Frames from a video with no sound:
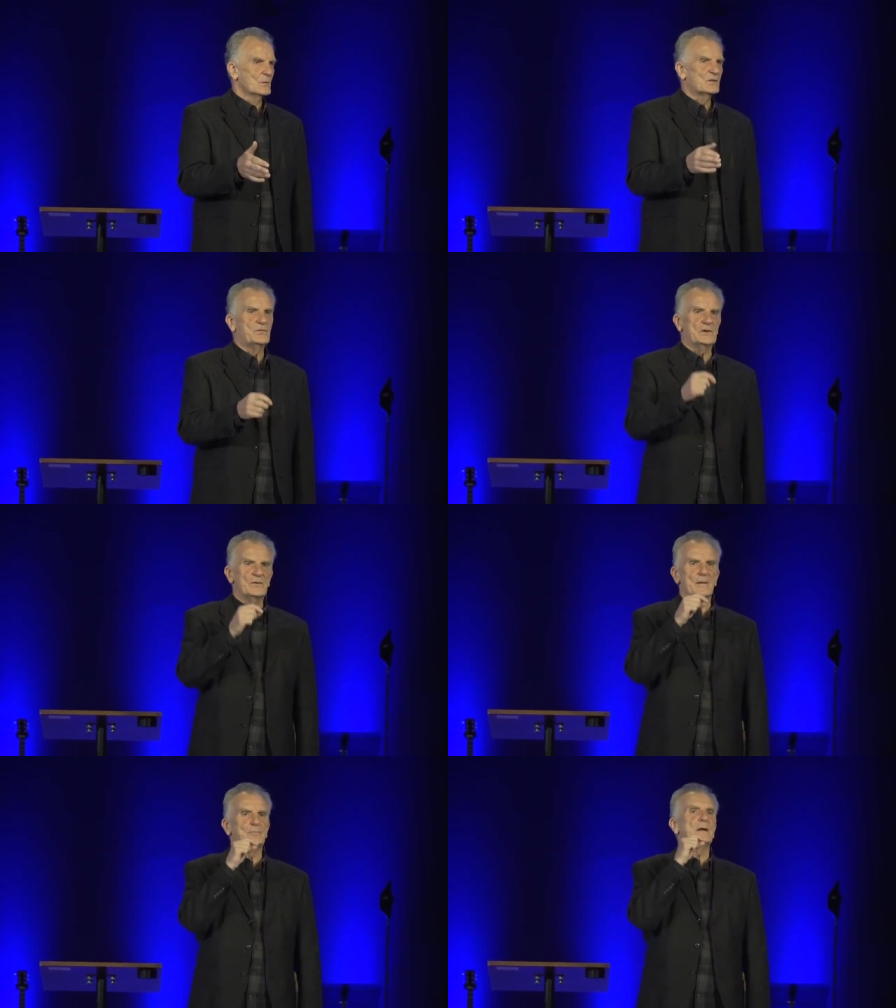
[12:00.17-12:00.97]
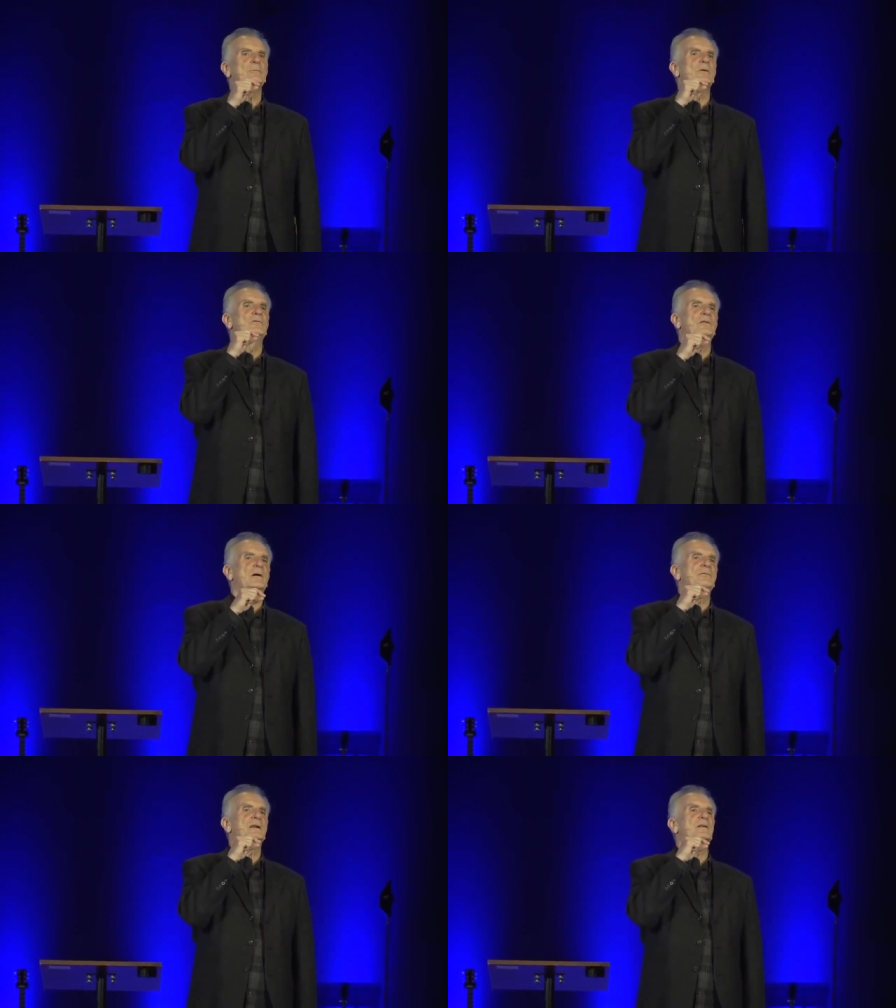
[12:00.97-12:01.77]
much fear that people
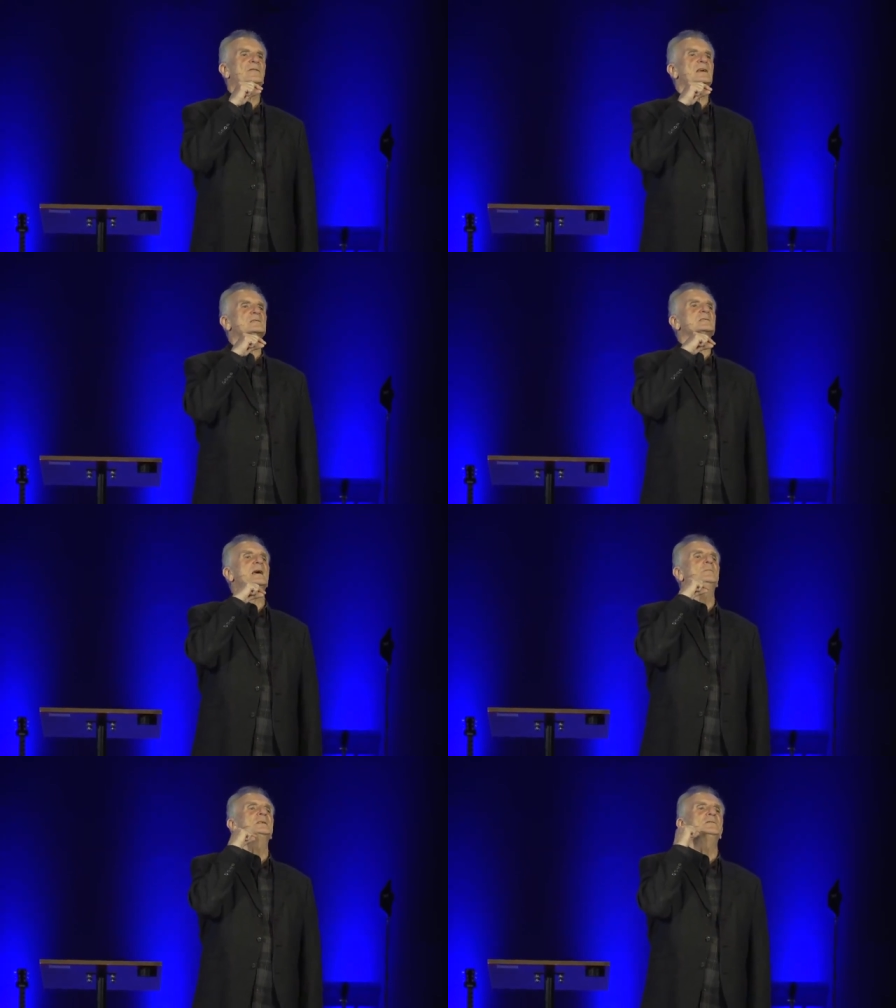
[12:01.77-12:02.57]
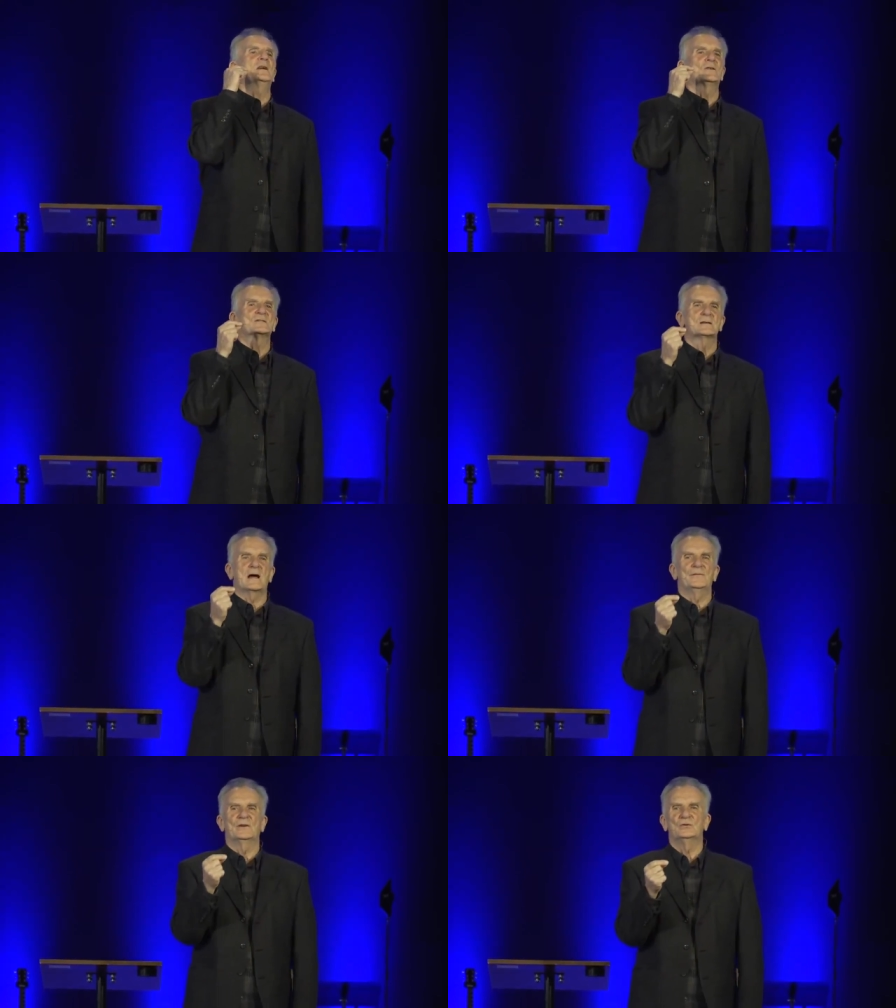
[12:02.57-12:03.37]
felt that if they stepped even
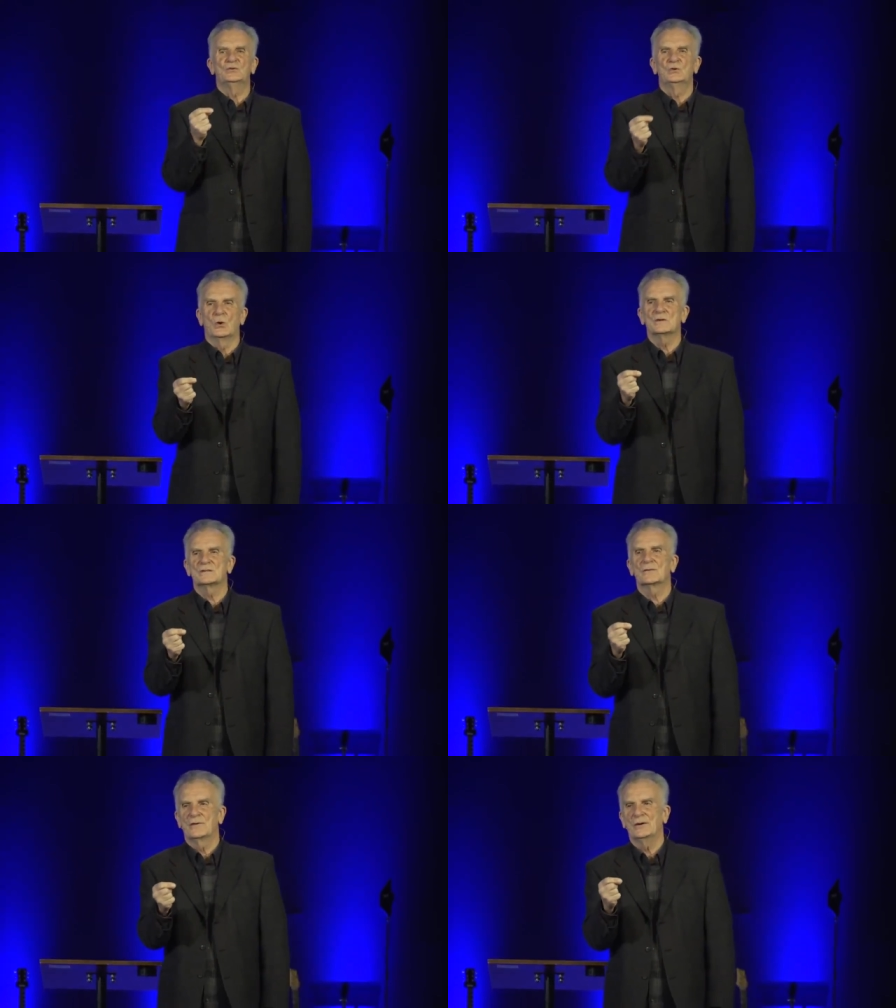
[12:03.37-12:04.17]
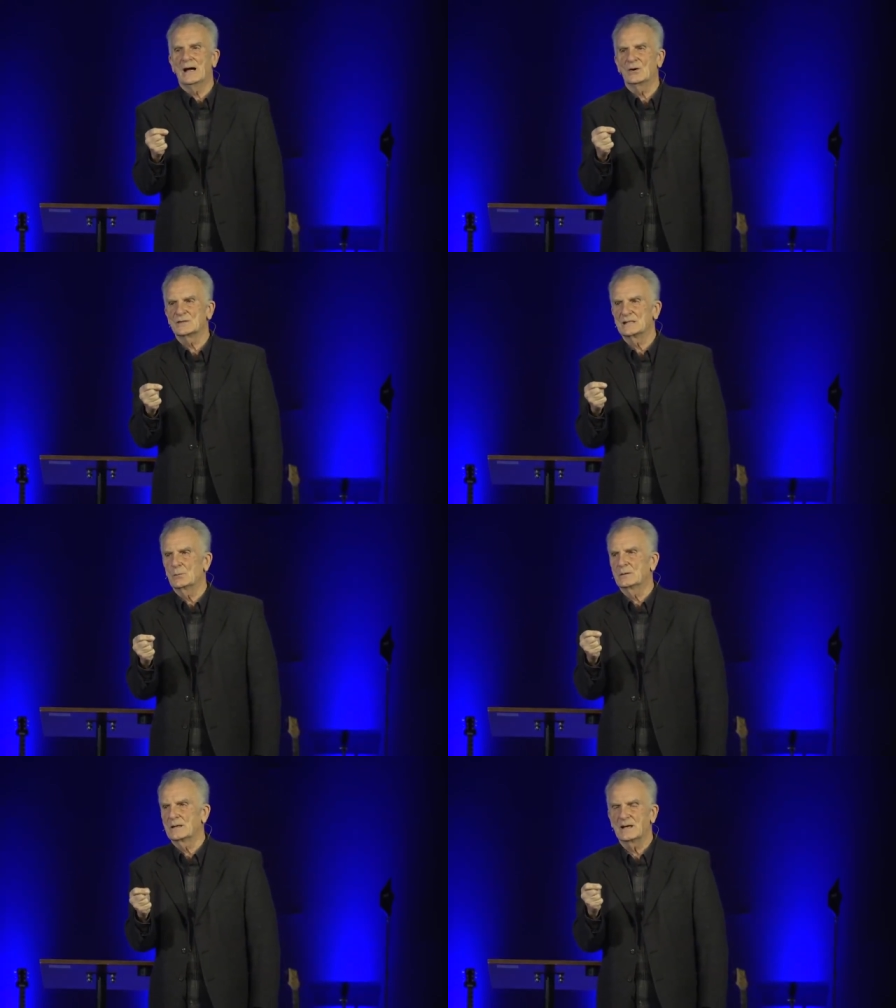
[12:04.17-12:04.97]
outside the doors of their house, they
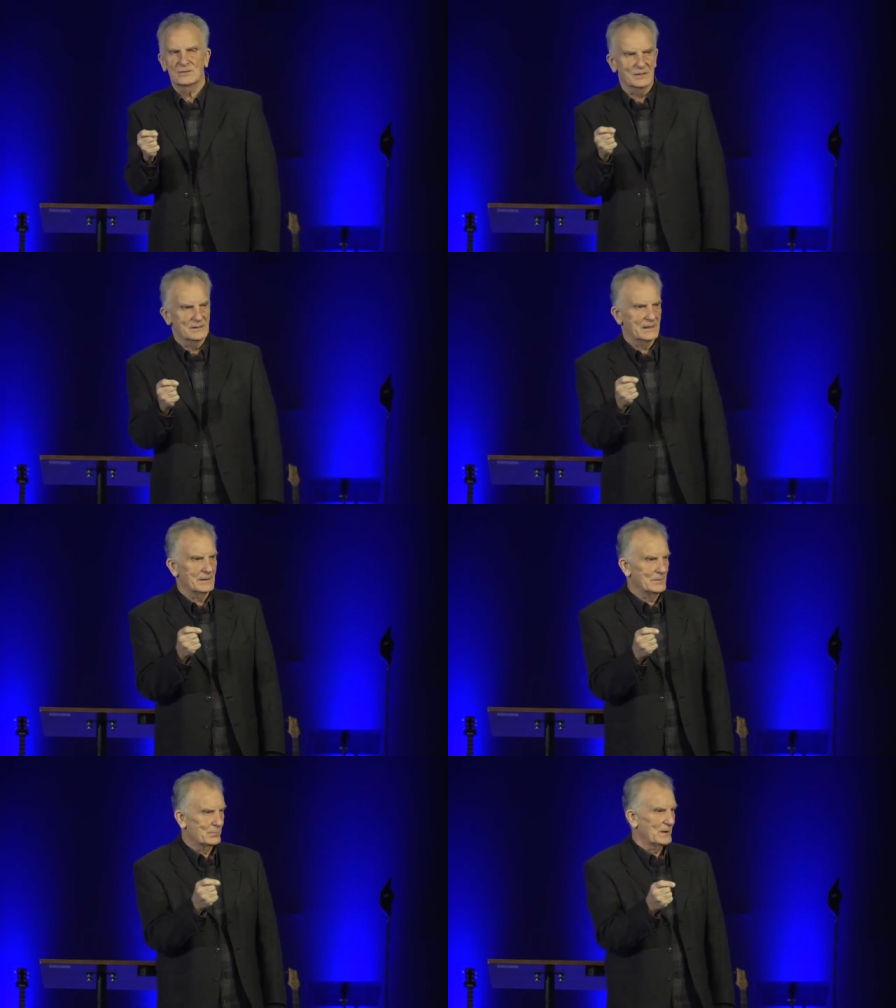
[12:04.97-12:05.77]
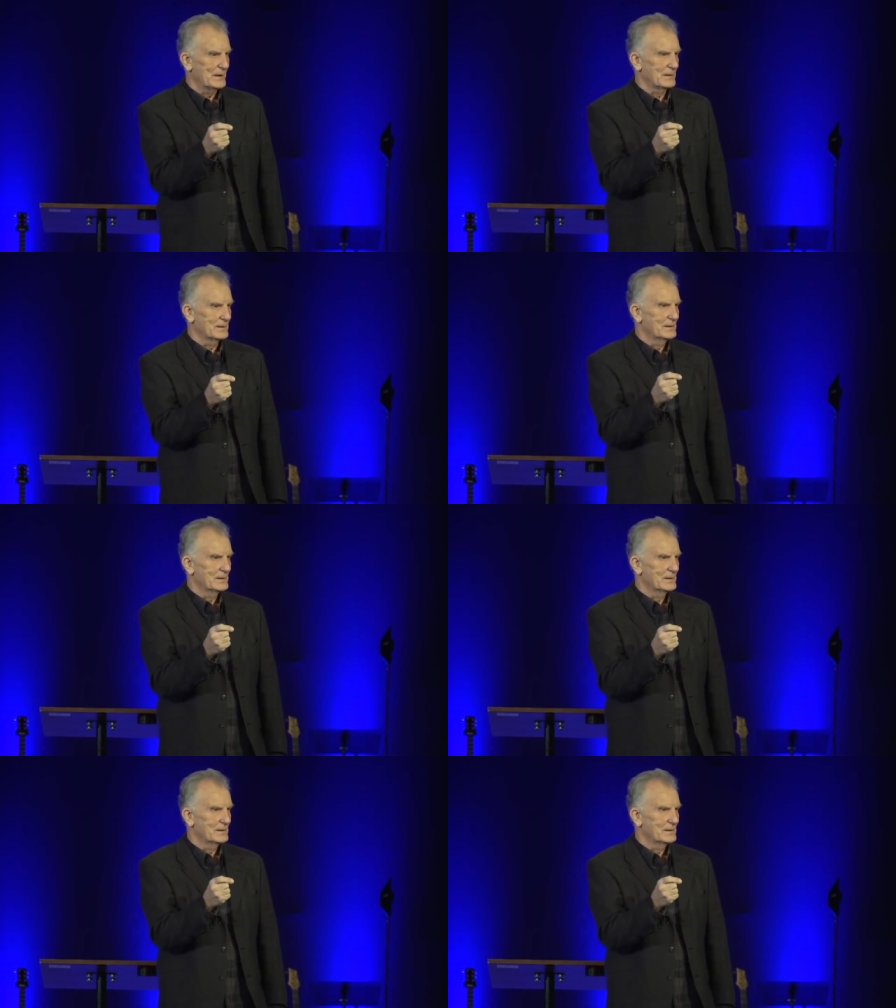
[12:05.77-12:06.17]
would catch a deadly plague.